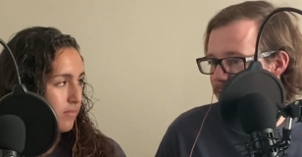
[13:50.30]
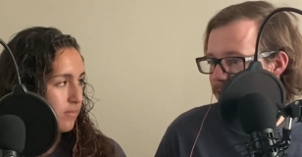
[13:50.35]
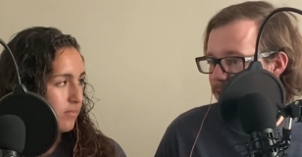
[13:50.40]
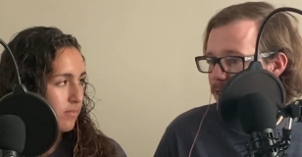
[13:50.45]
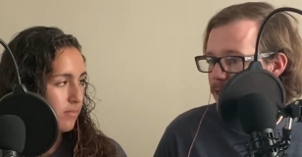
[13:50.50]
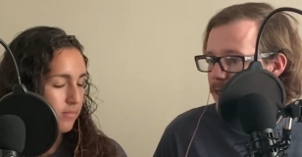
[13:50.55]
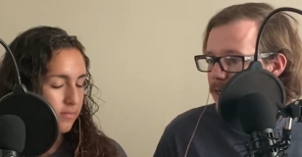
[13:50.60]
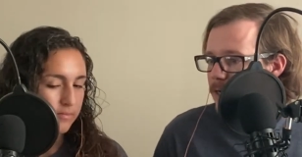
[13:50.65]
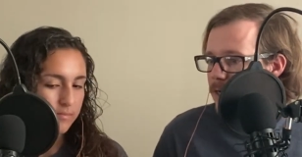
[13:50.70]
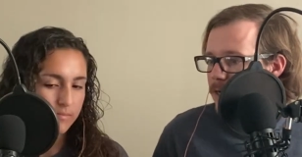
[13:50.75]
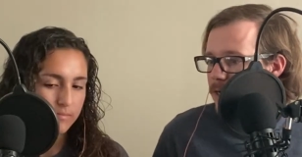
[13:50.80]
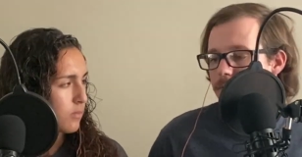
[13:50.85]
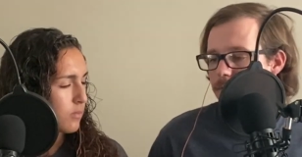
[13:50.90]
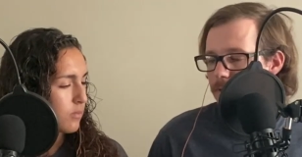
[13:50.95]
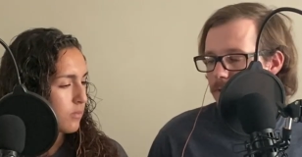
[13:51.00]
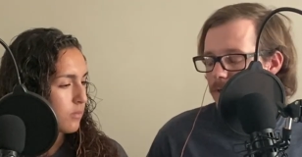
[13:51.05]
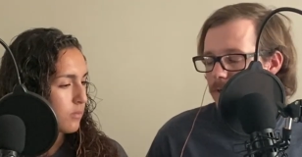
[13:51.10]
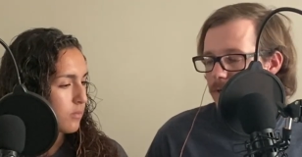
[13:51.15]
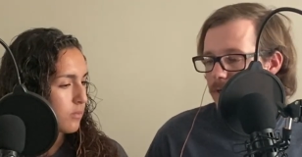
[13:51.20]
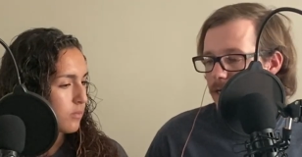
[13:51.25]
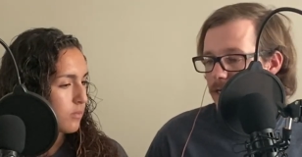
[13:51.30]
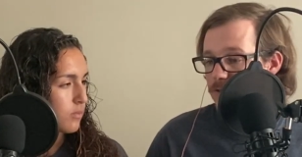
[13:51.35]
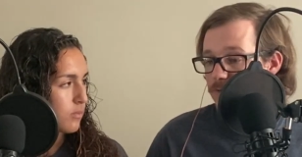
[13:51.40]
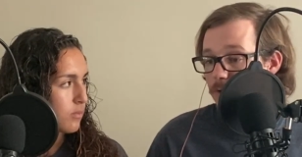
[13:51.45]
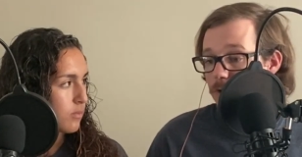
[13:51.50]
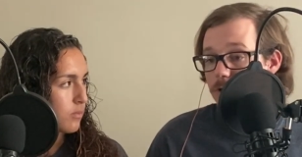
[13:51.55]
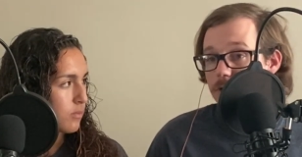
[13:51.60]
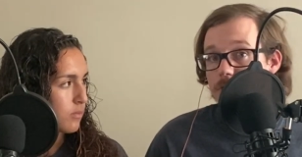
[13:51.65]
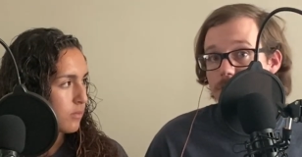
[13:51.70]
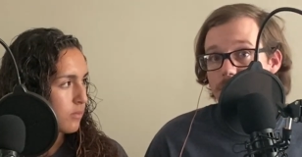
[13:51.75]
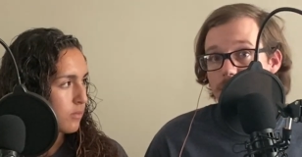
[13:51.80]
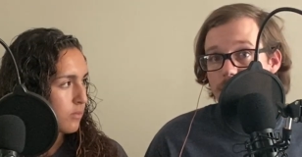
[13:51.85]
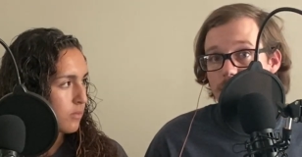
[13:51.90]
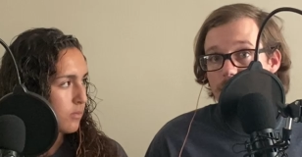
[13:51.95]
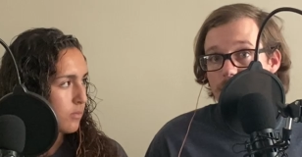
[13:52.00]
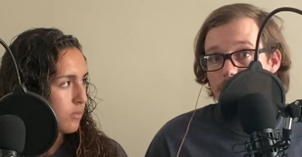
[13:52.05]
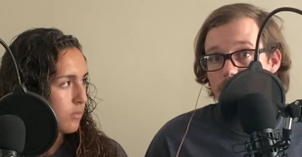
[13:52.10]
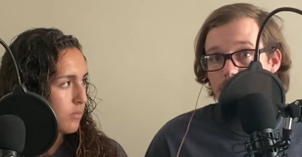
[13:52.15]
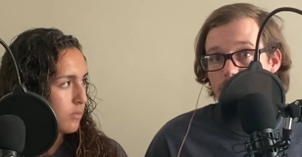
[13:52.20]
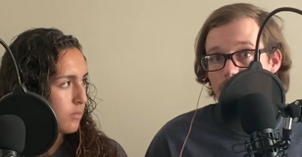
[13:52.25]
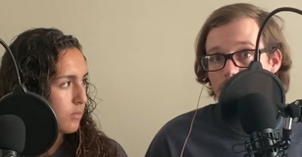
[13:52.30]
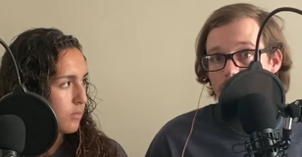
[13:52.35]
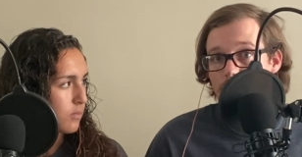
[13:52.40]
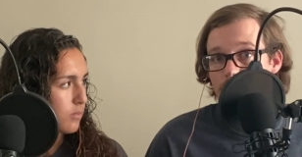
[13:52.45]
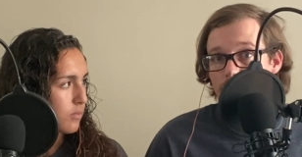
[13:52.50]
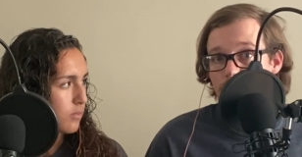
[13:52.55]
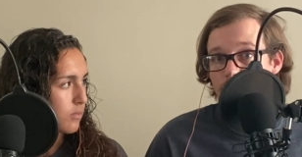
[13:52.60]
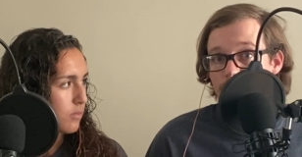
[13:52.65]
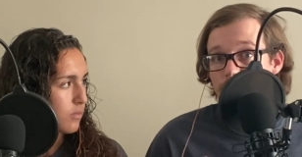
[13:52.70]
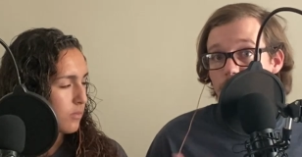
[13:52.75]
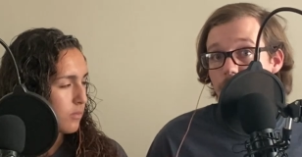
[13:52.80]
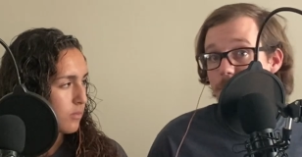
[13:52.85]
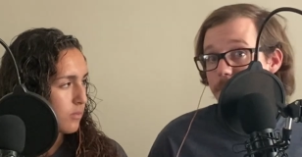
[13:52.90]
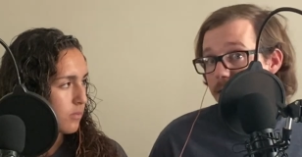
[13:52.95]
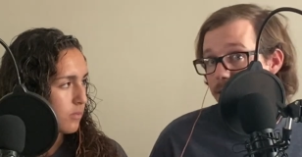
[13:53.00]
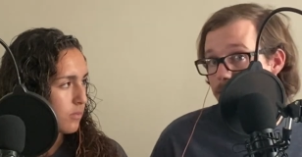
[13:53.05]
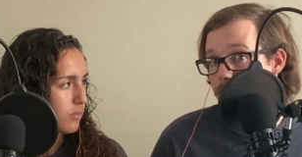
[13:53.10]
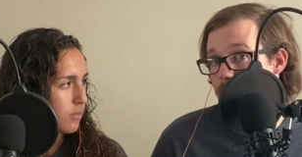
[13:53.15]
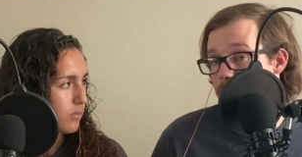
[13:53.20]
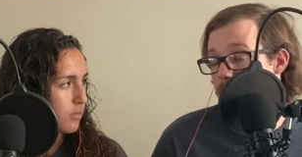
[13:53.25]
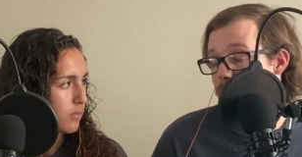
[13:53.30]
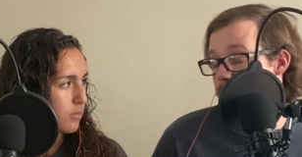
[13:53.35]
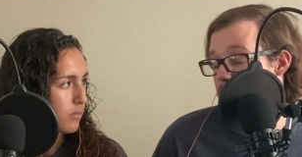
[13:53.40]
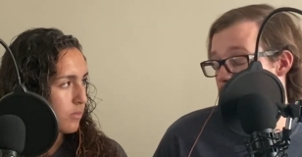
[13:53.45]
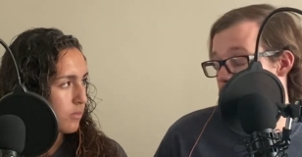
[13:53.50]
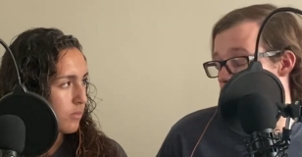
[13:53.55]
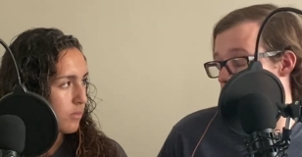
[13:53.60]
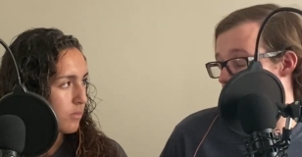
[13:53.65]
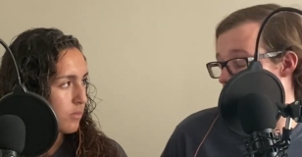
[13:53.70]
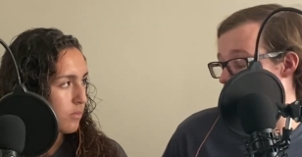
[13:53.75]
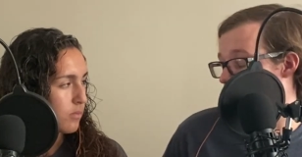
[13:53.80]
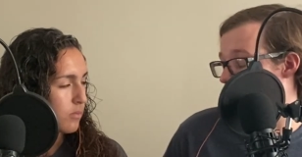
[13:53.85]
Speaker 1: it. As far as referred pain that these patients could